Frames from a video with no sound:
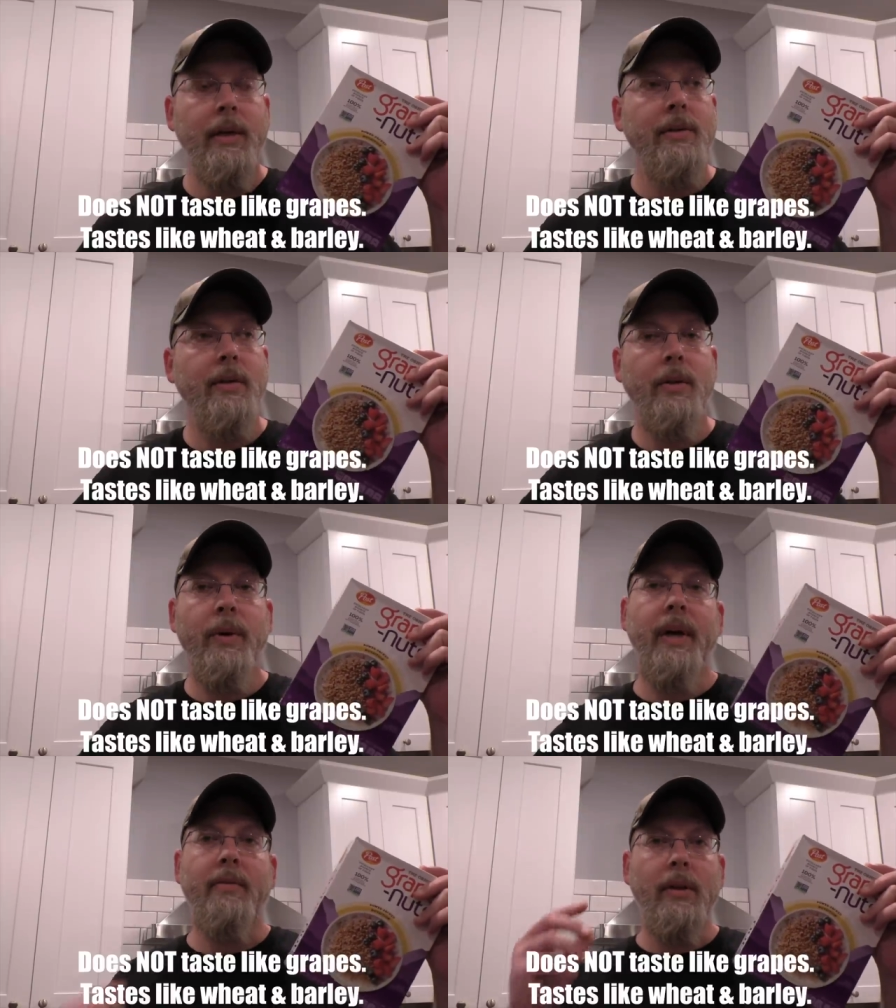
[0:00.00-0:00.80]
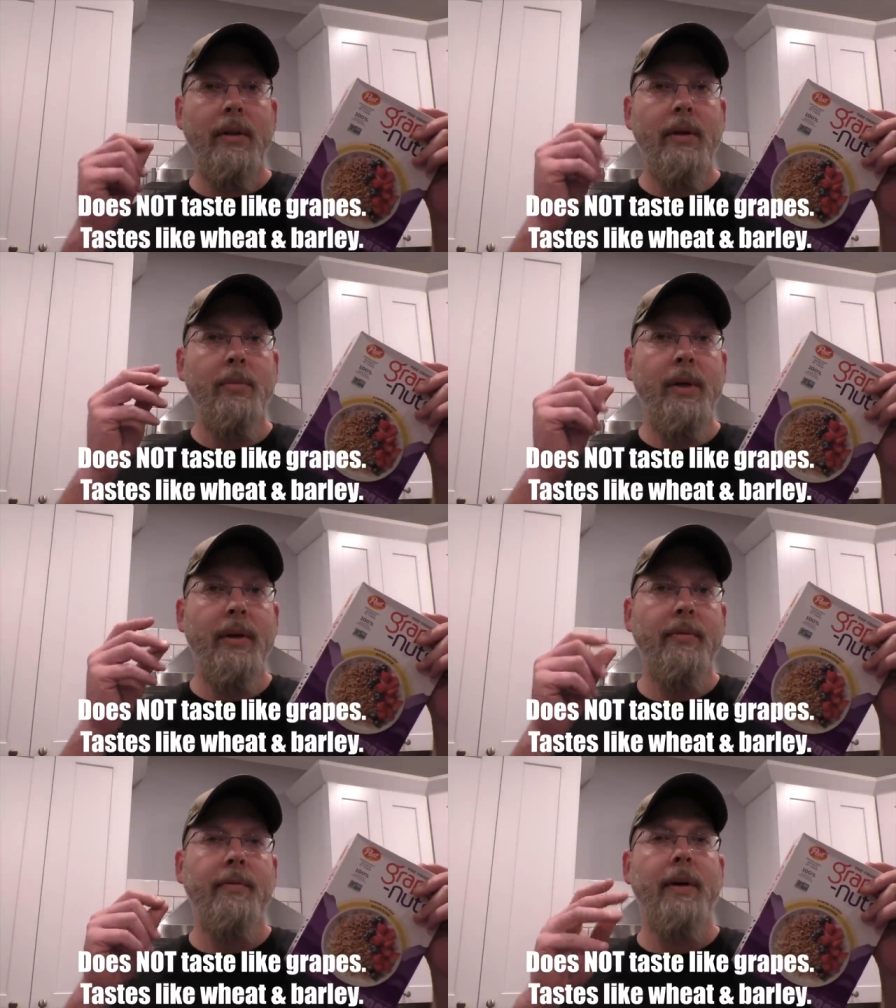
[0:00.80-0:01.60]
so that we have a little bit
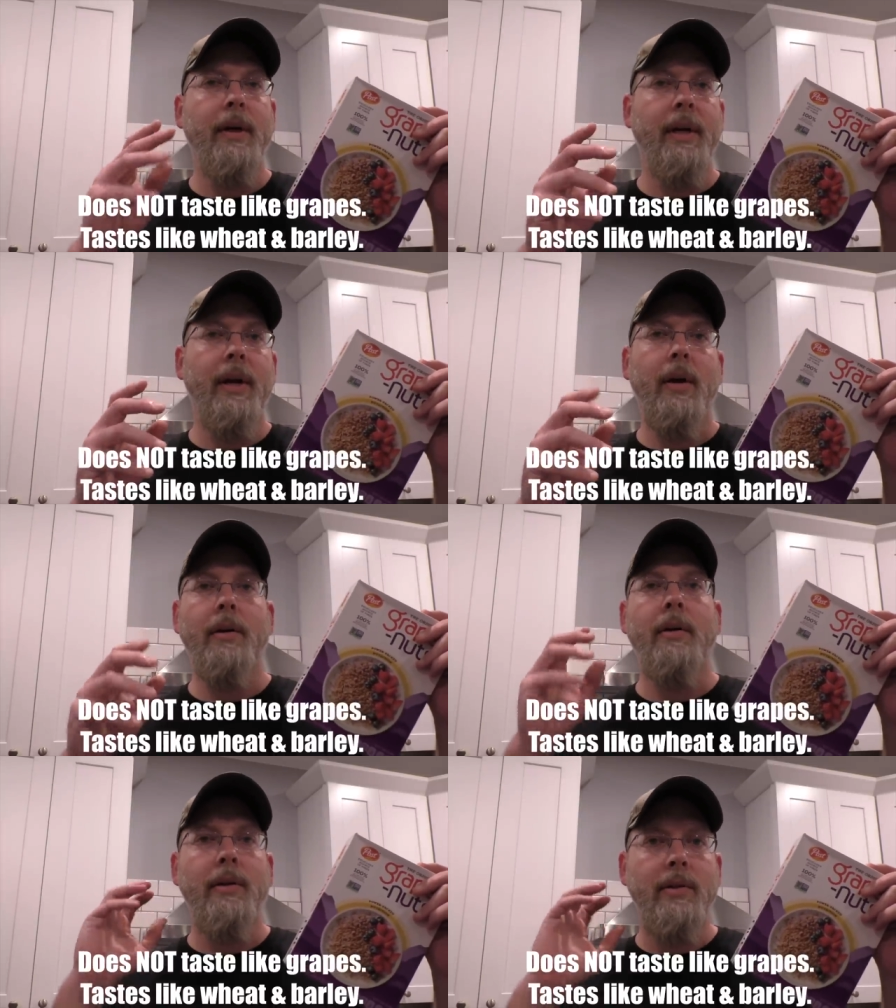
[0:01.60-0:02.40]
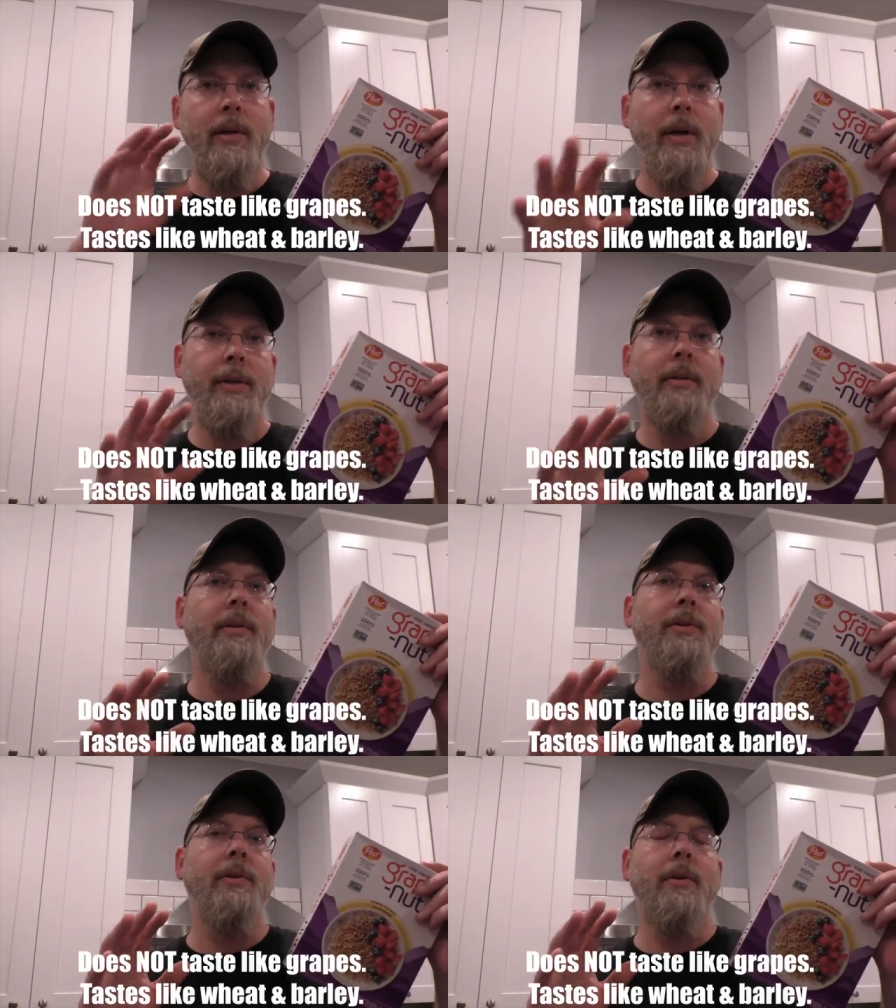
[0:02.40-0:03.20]
of uh, character and it's not just
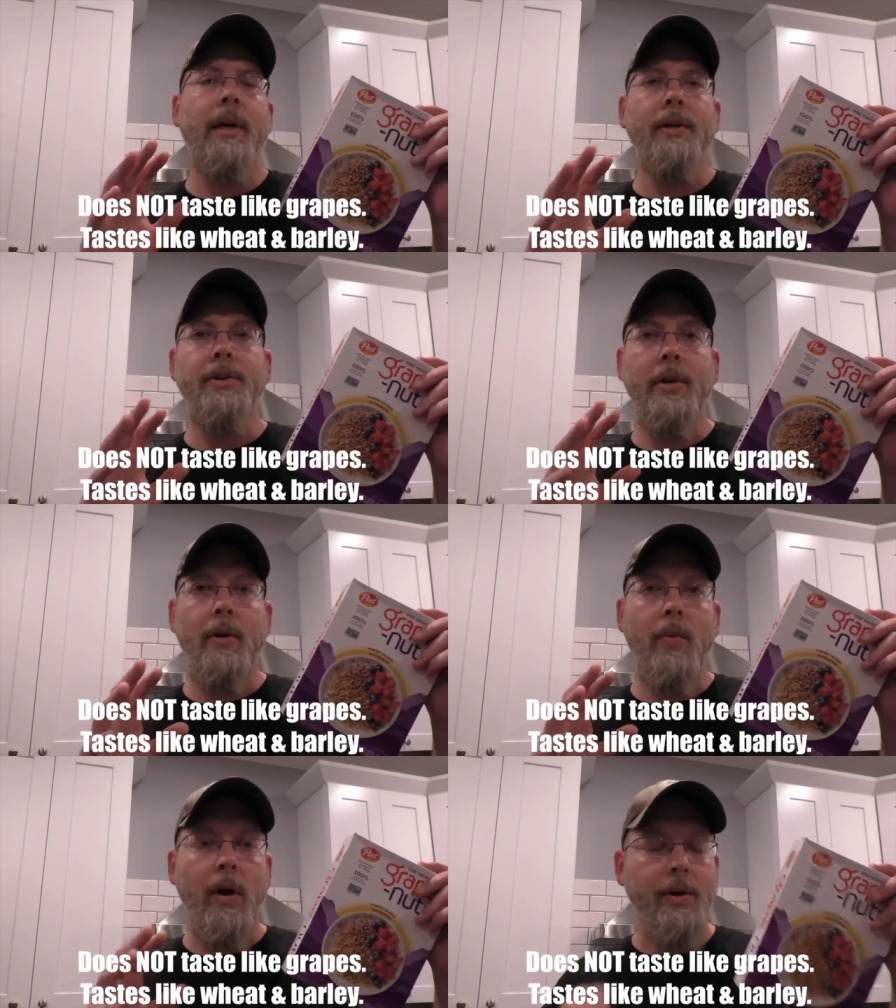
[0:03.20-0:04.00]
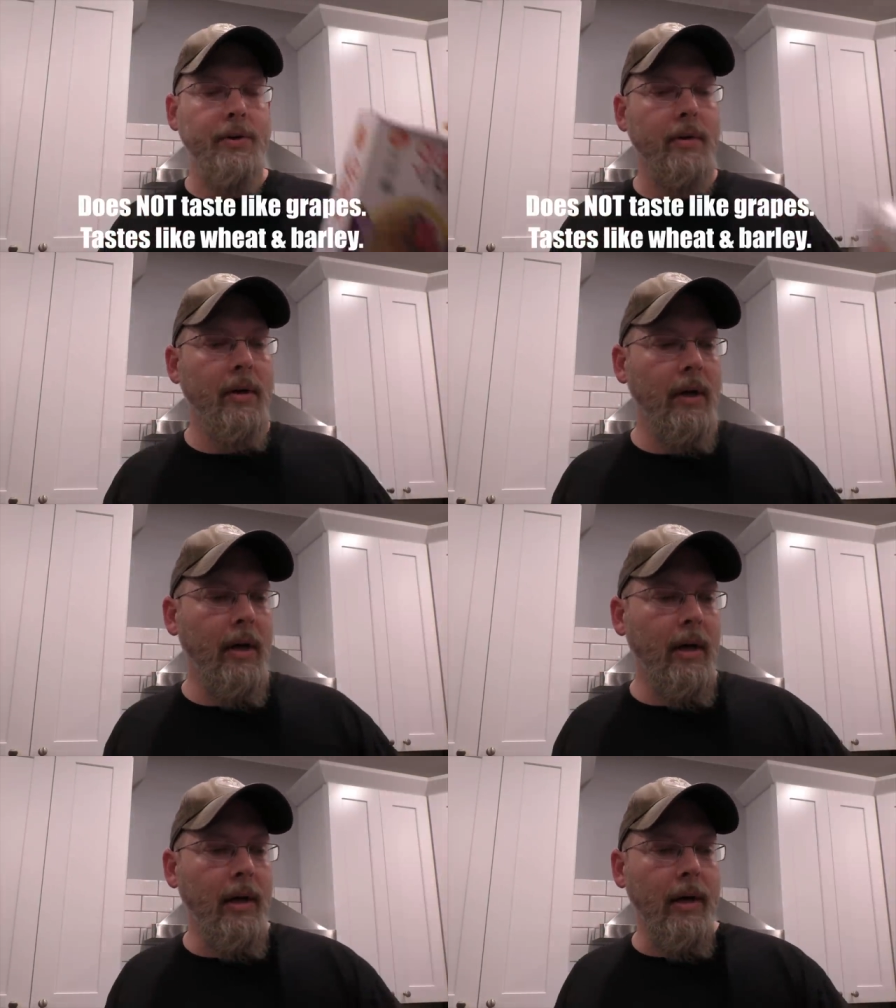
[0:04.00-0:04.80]
a straight sugar wash.
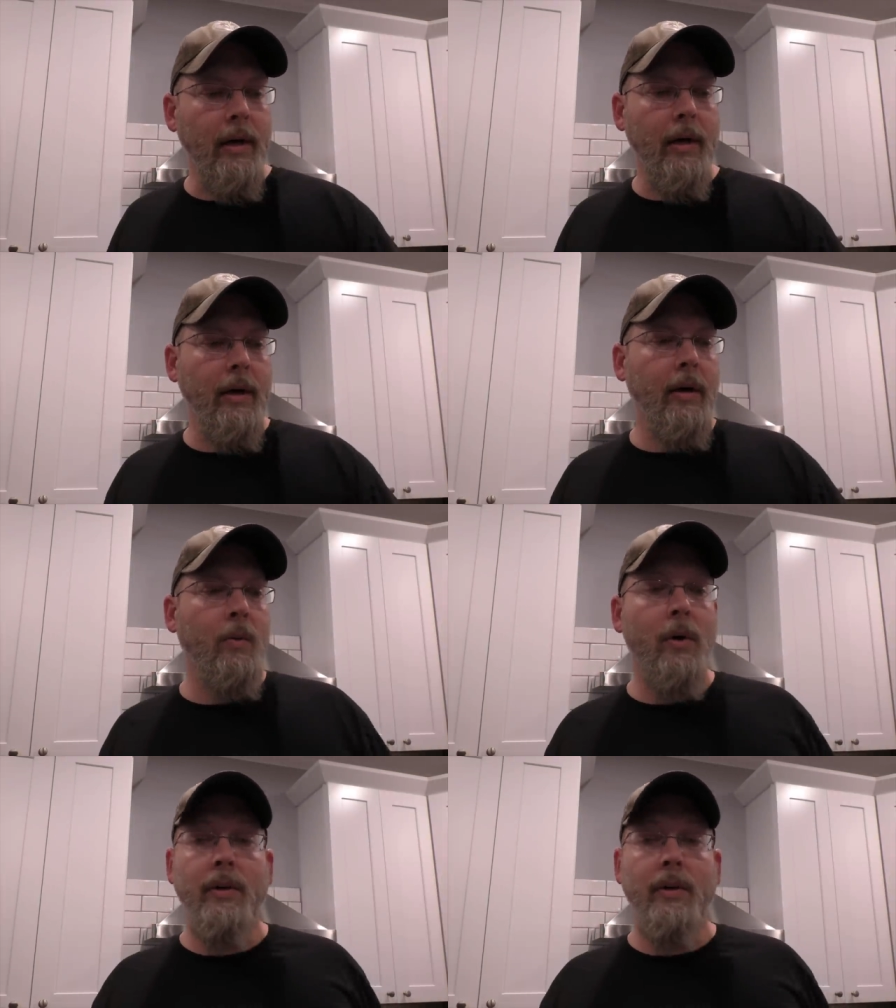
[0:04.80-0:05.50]
Uh, we're